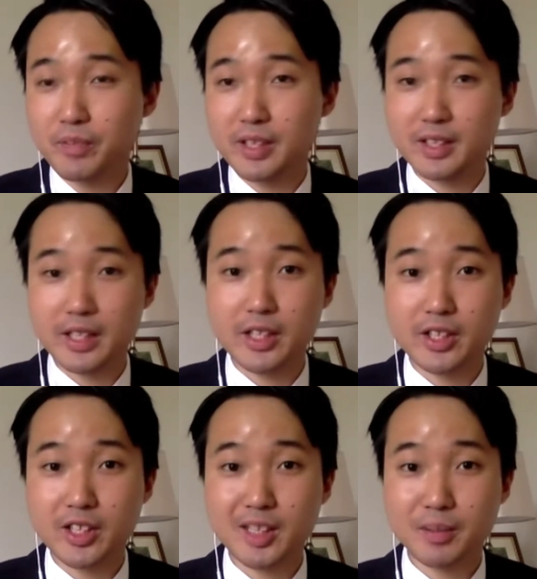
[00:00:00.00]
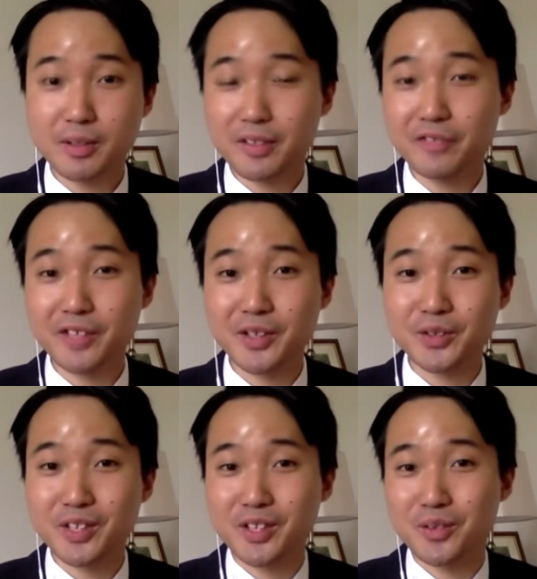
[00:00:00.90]
It's an interdisciplinary
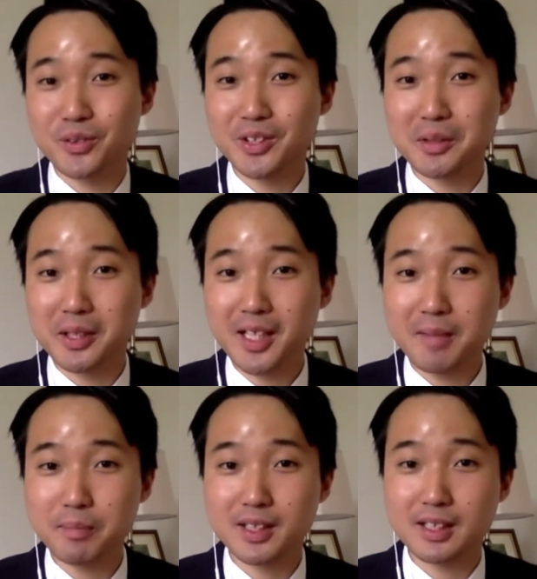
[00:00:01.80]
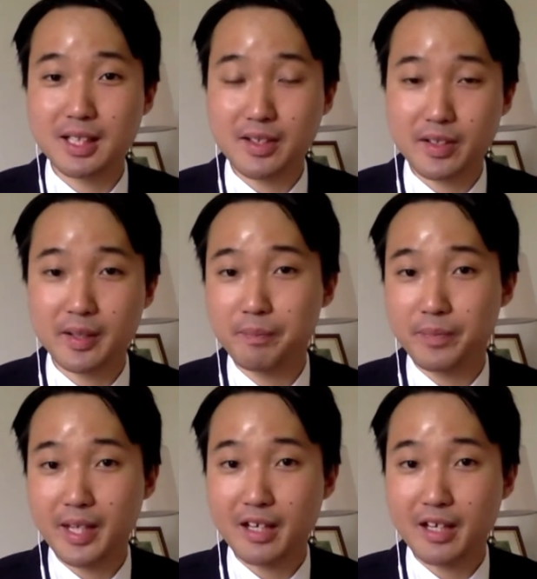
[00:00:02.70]
field that also encompasses other